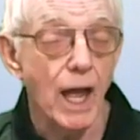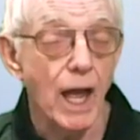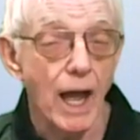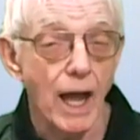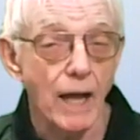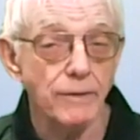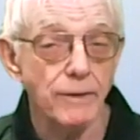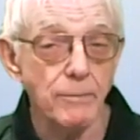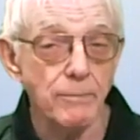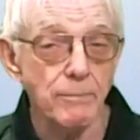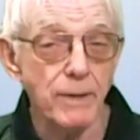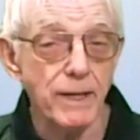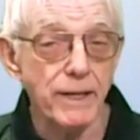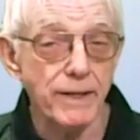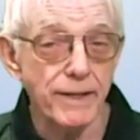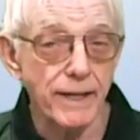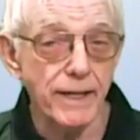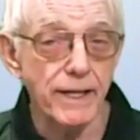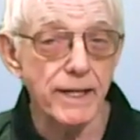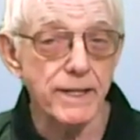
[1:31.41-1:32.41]
And the big
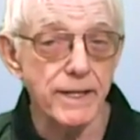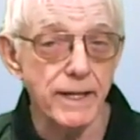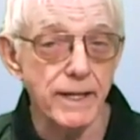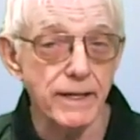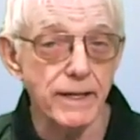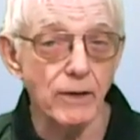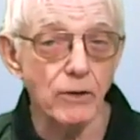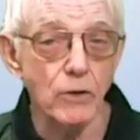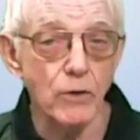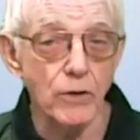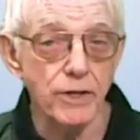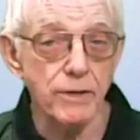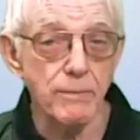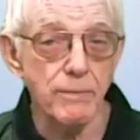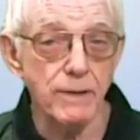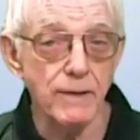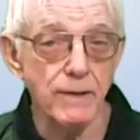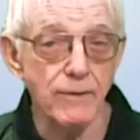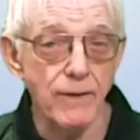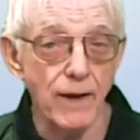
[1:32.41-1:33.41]
thing is they're going to
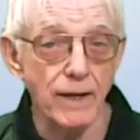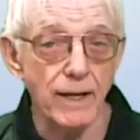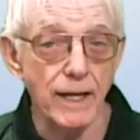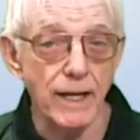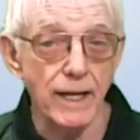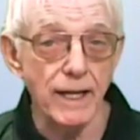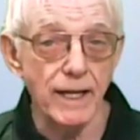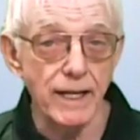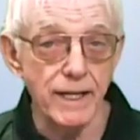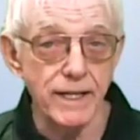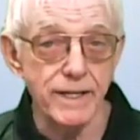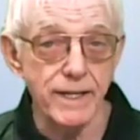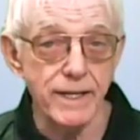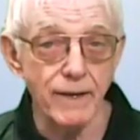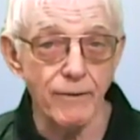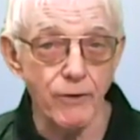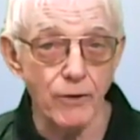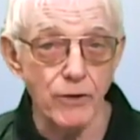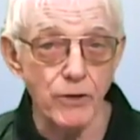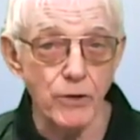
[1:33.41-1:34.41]
be very
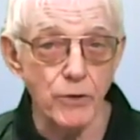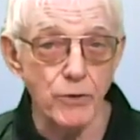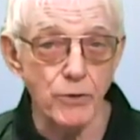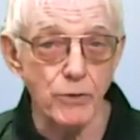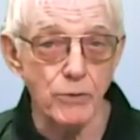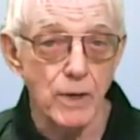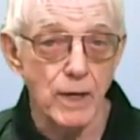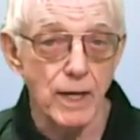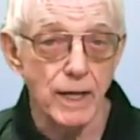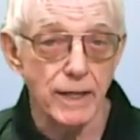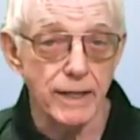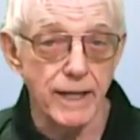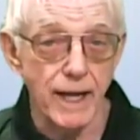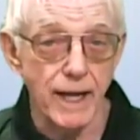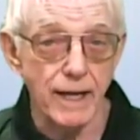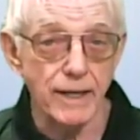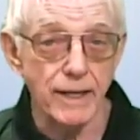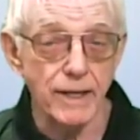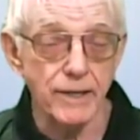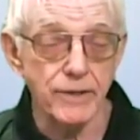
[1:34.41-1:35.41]
easy for you to
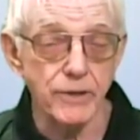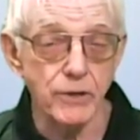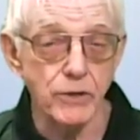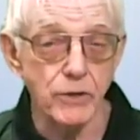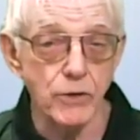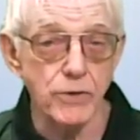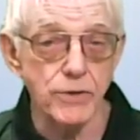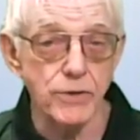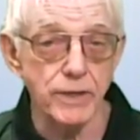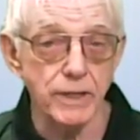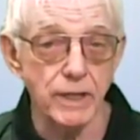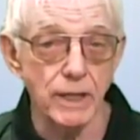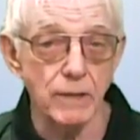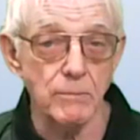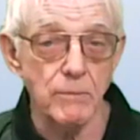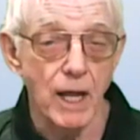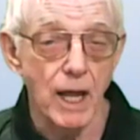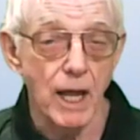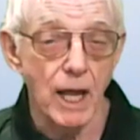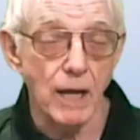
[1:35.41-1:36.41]
get into using
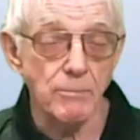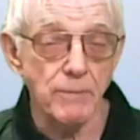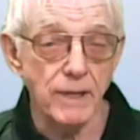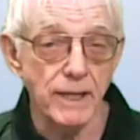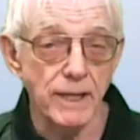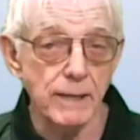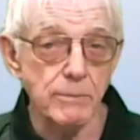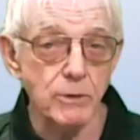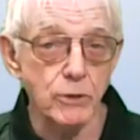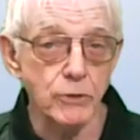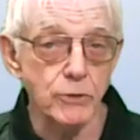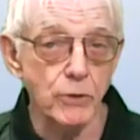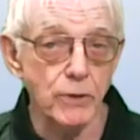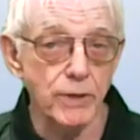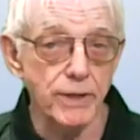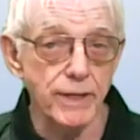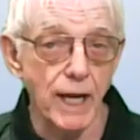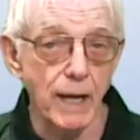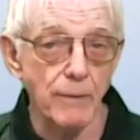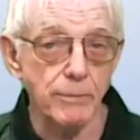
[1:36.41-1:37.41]
them and being able to
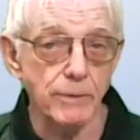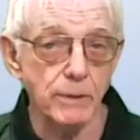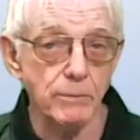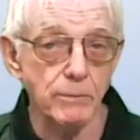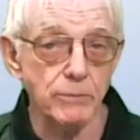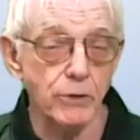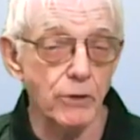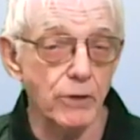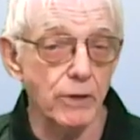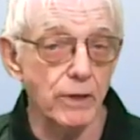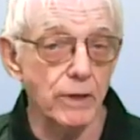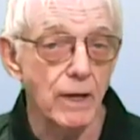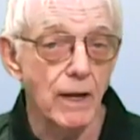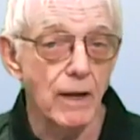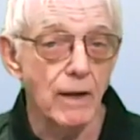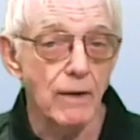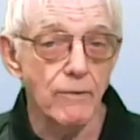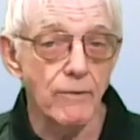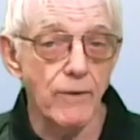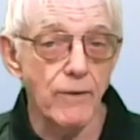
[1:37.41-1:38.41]
adapt them to the
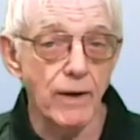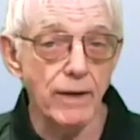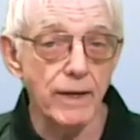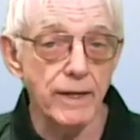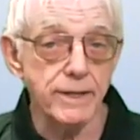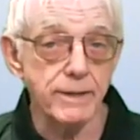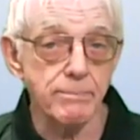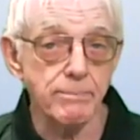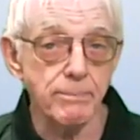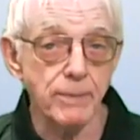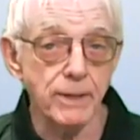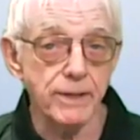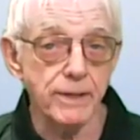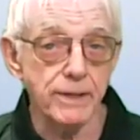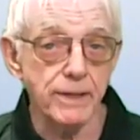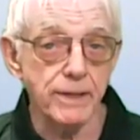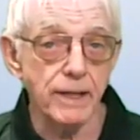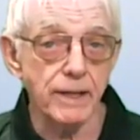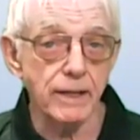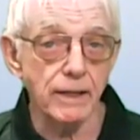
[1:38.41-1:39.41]
various
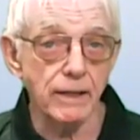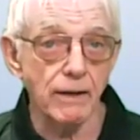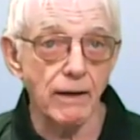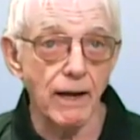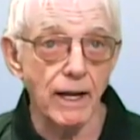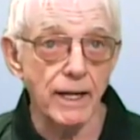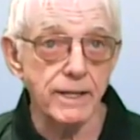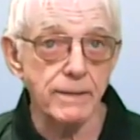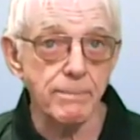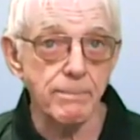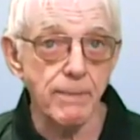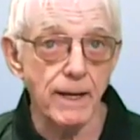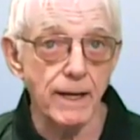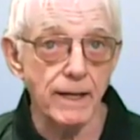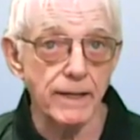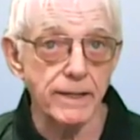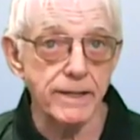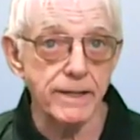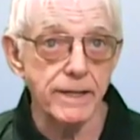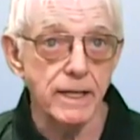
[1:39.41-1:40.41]
particular
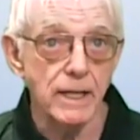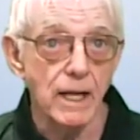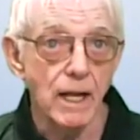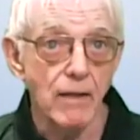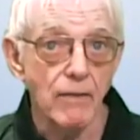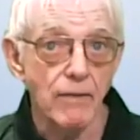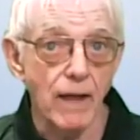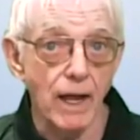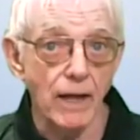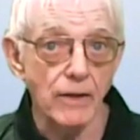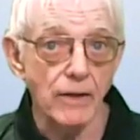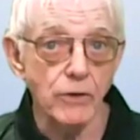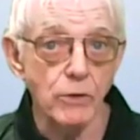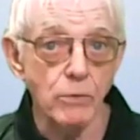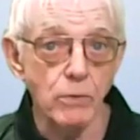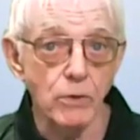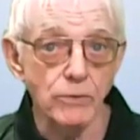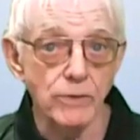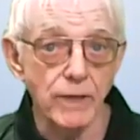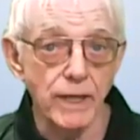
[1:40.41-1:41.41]
aspects that you
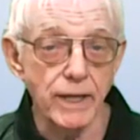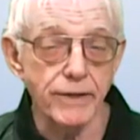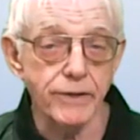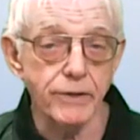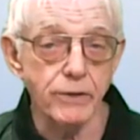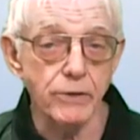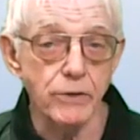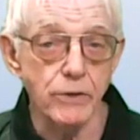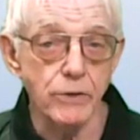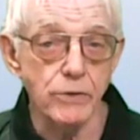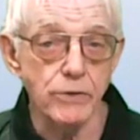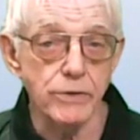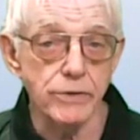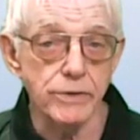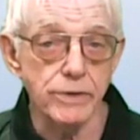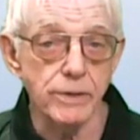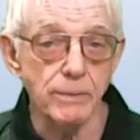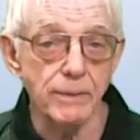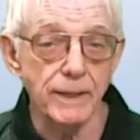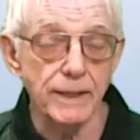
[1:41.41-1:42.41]
will need to use
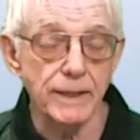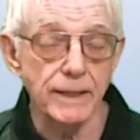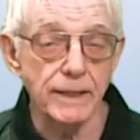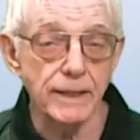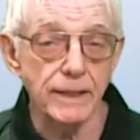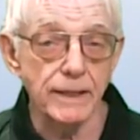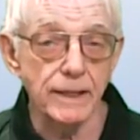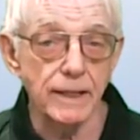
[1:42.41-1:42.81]
them in